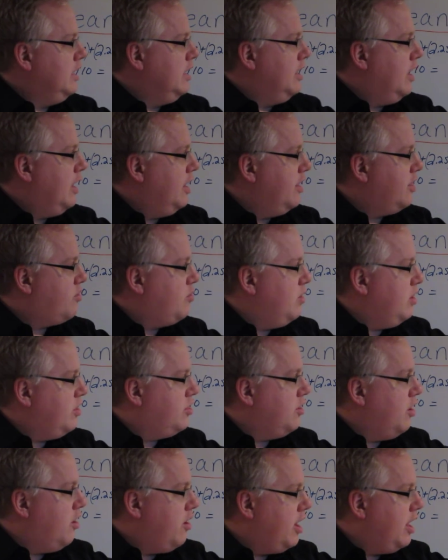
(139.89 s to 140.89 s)

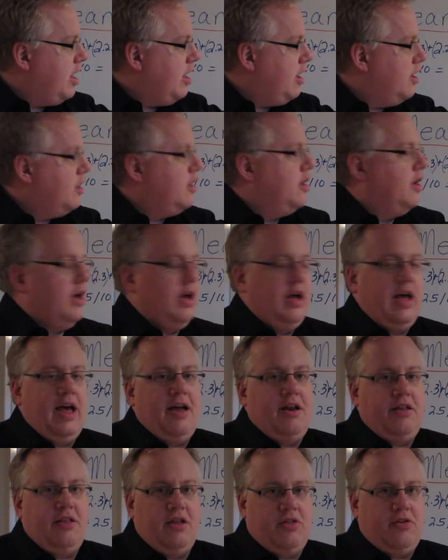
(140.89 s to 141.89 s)
330
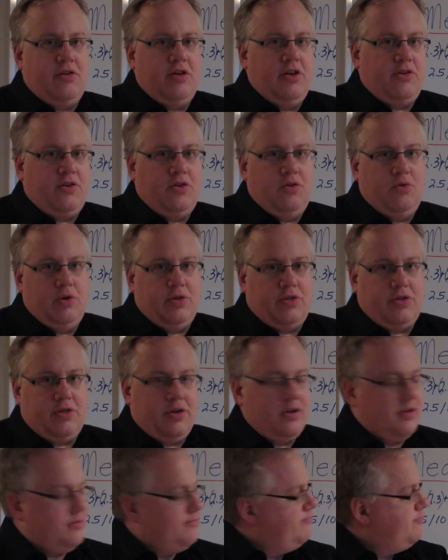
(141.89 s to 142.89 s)
had another issue with
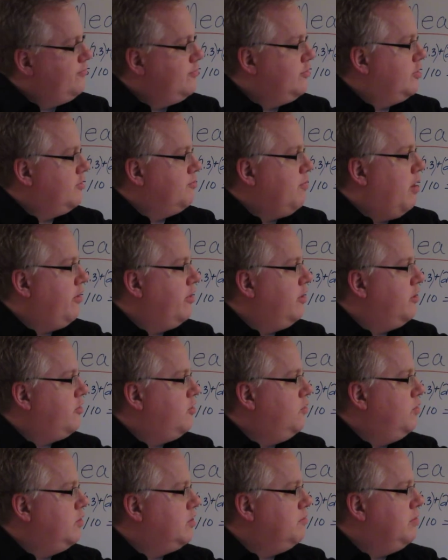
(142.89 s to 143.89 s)
a small
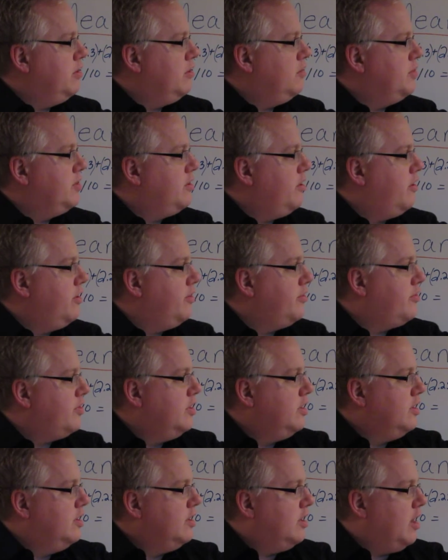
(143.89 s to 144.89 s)
issue with the bill of materials,
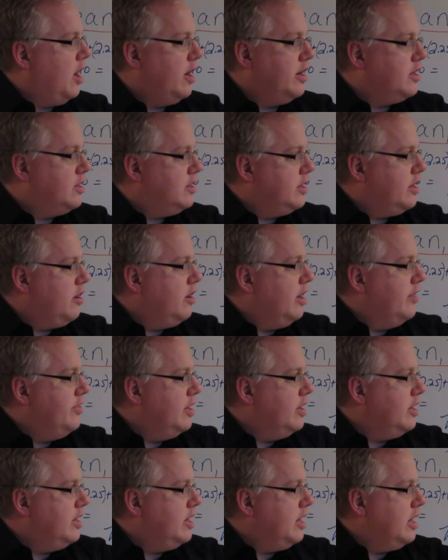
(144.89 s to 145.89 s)
unclear, and
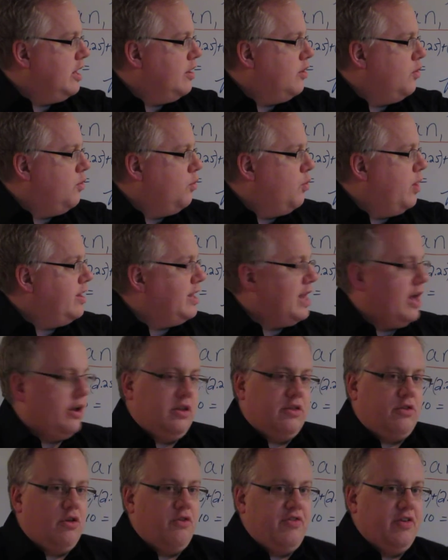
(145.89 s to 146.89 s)
then went down
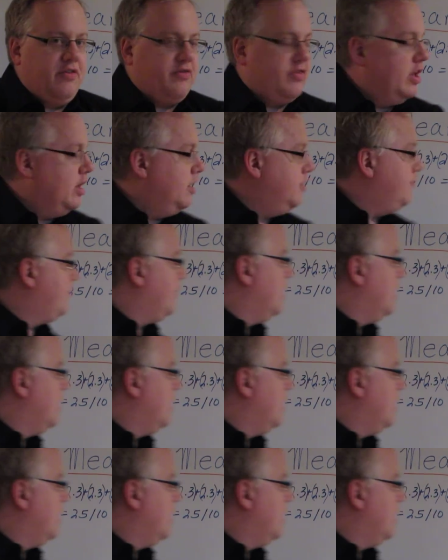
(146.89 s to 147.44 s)
to 215.